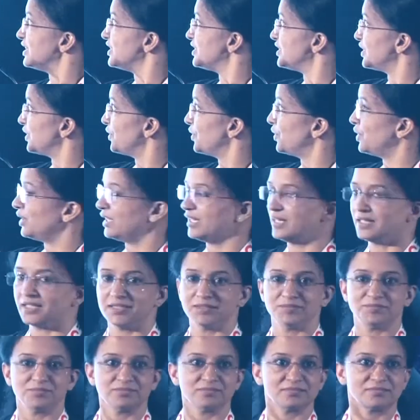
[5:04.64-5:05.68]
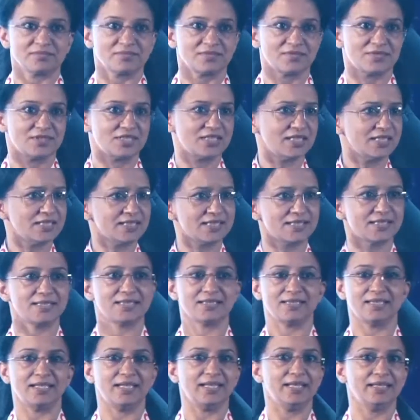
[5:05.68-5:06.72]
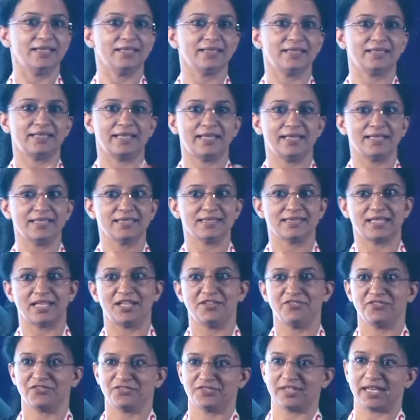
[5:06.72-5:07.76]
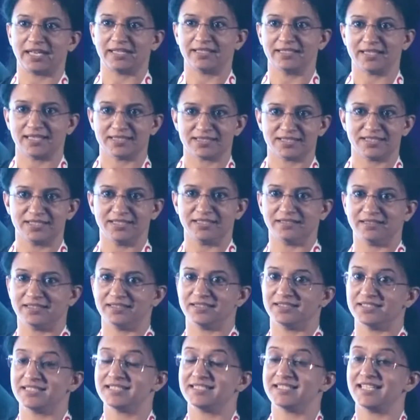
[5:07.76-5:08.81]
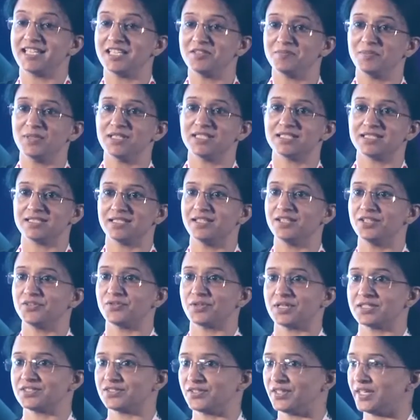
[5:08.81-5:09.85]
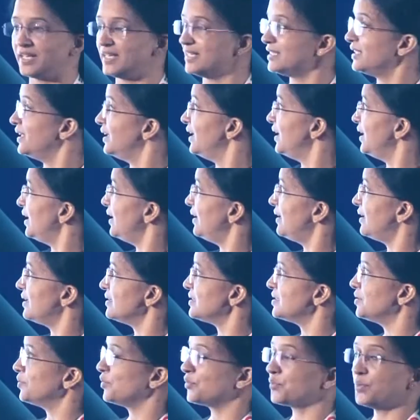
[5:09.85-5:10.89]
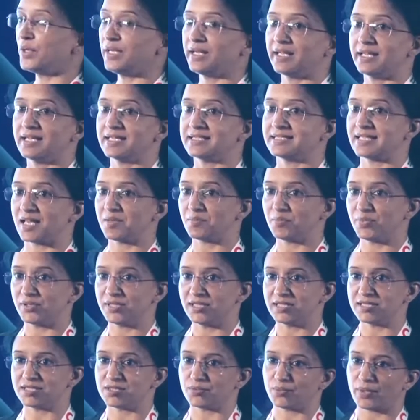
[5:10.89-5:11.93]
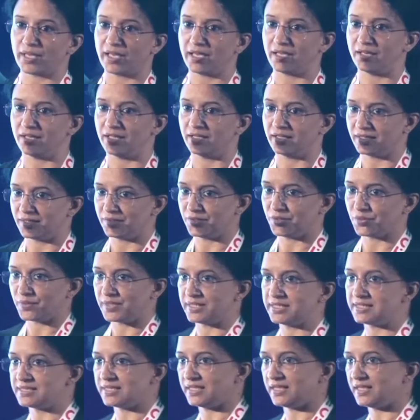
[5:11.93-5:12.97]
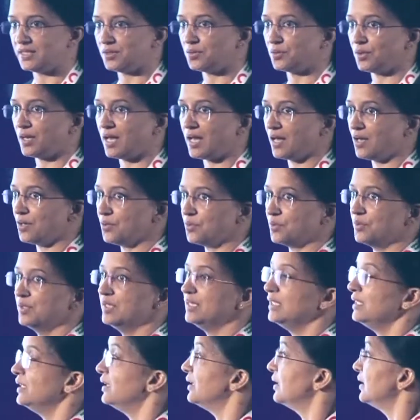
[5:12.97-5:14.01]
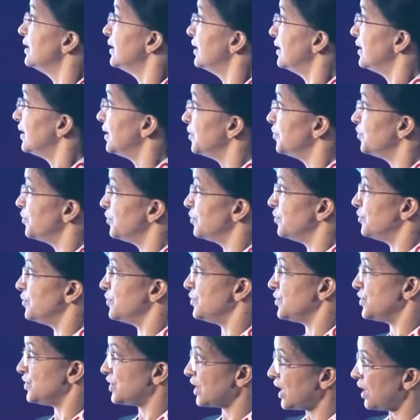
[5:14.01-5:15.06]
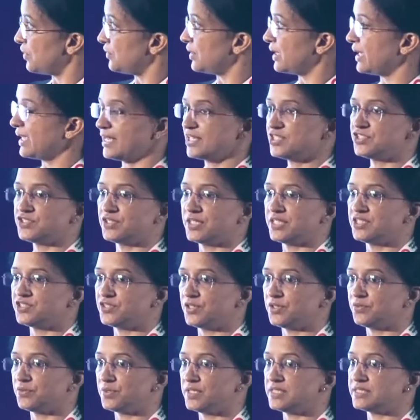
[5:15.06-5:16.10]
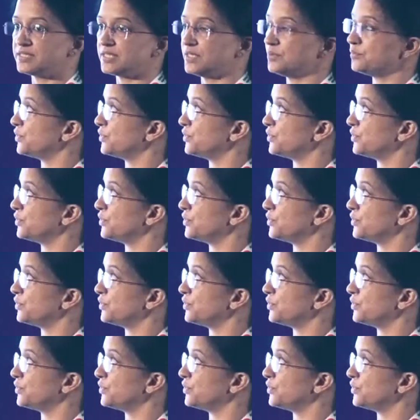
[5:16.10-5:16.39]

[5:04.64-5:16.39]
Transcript: So just in case if the statements didn't resonate, here are some quick examples where you can see how Java has changed in recent